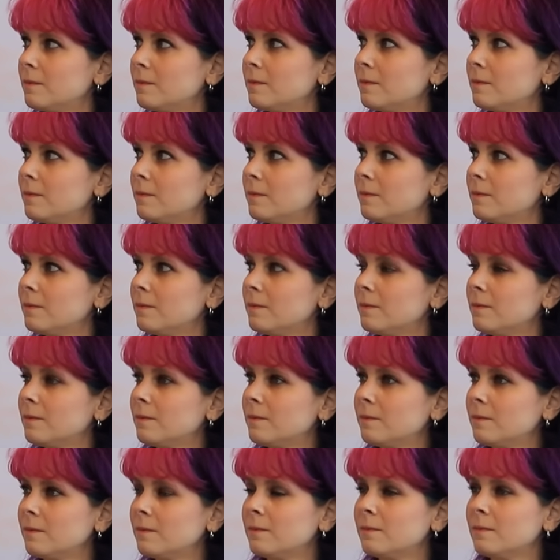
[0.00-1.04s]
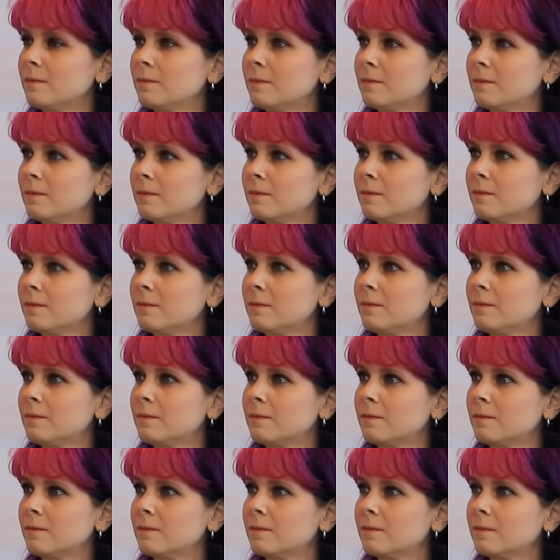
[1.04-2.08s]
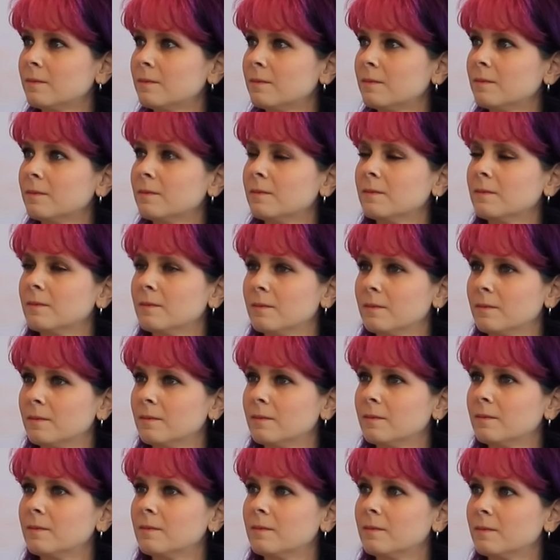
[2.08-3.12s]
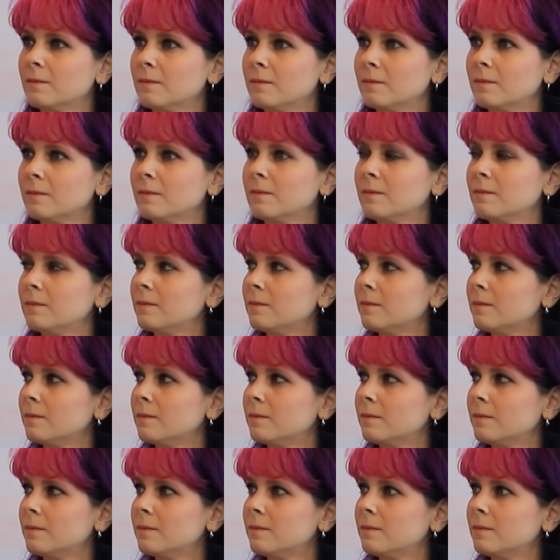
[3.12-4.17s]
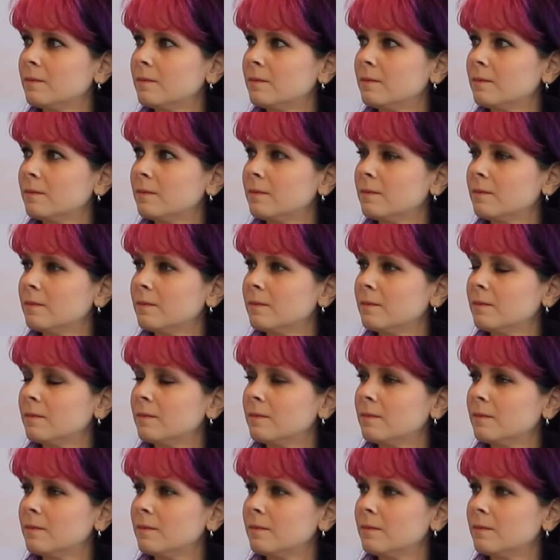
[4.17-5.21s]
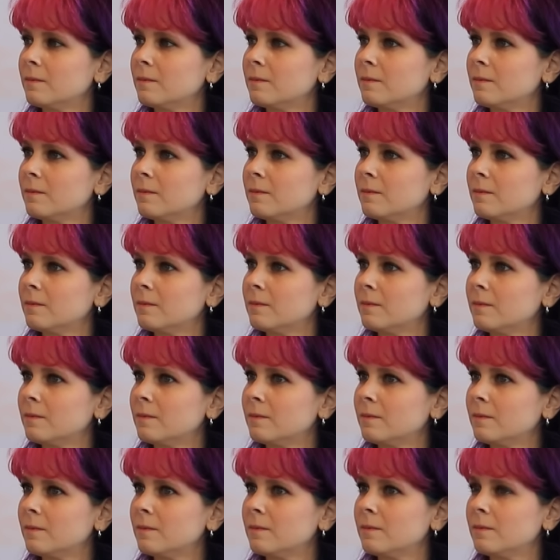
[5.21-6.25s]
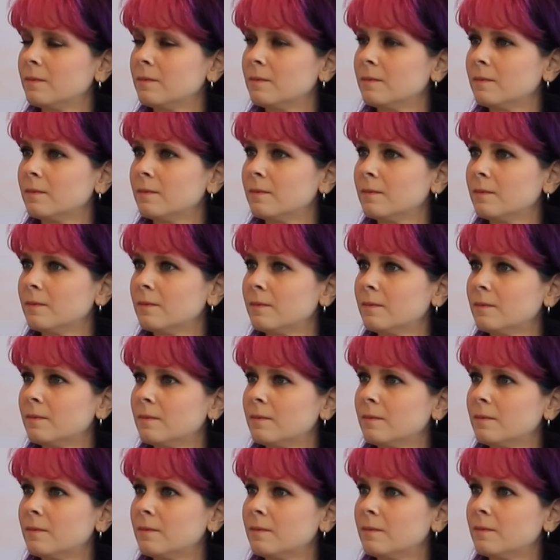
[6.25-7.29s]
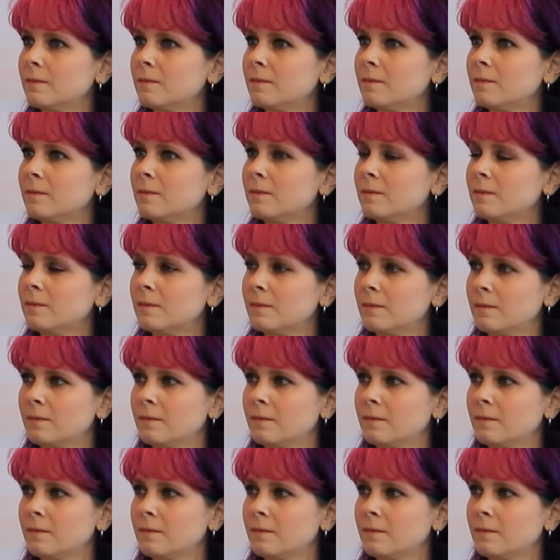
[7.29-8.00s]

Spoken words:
[no speech]